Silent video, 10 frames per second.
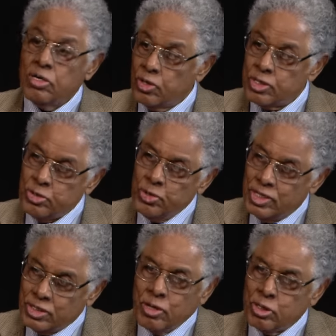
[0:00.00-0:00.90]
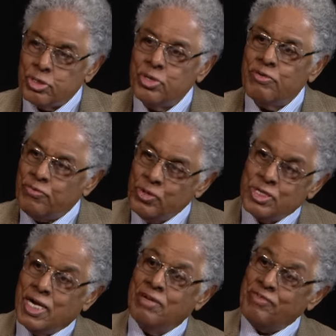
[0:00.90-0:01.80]
Also, it's true. It's also true in
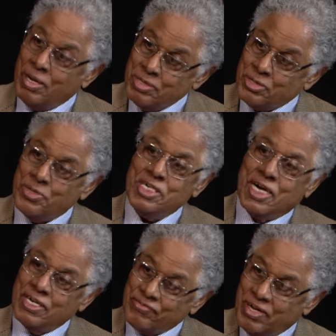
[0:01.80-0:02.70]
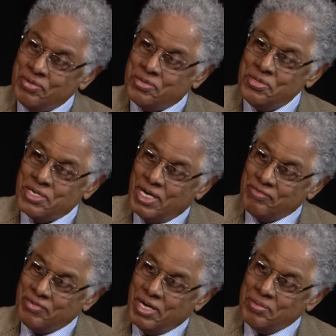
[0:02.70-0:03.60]
four-child families, three-child families,
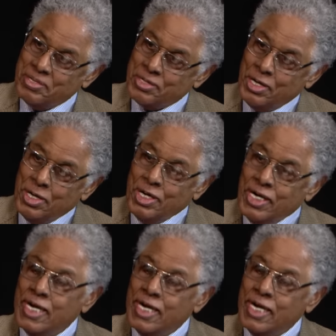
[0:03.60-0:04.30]
two-child families. Oh.